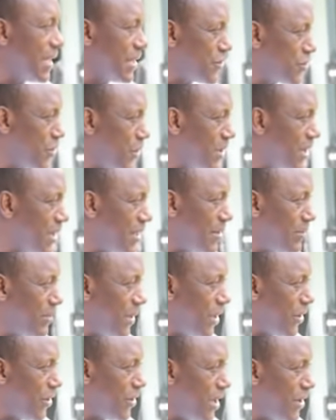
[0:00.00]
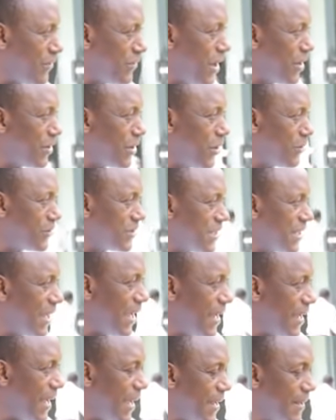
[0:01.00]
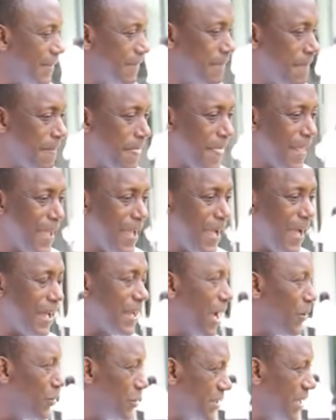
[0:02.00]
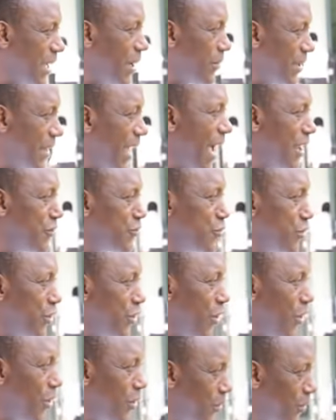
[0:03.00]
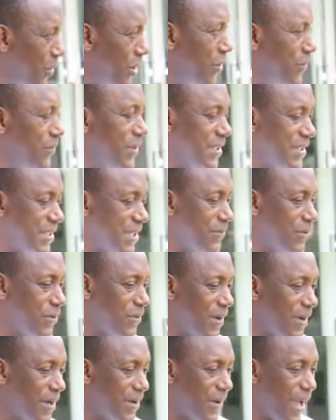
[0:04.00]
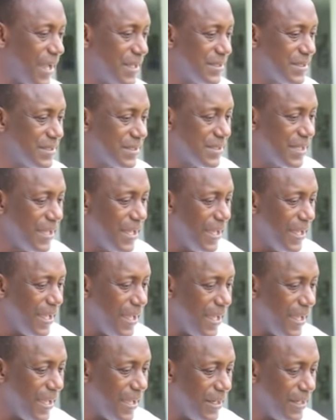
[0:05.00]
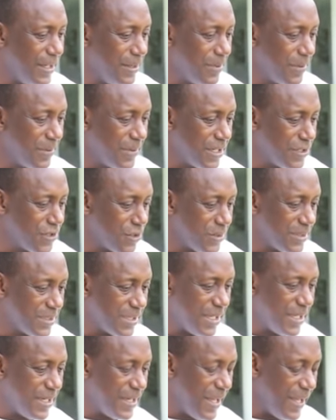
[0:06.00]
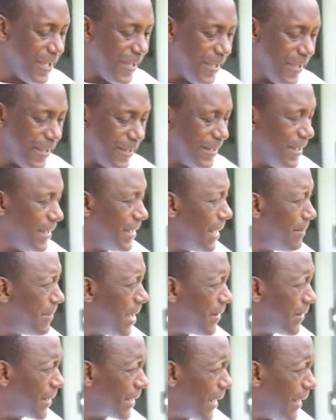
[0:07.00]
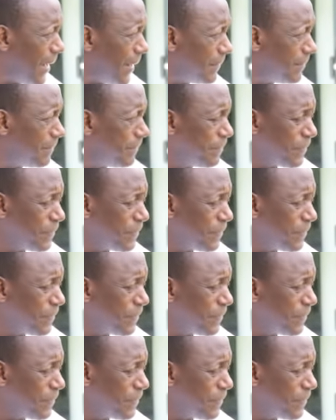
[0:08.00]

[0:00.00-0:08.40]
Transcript: Ted Turner, the billionaire founder of CNN, and I was here with Andrew Young, one of the civil rights uh, liberators in, uh, in, in America.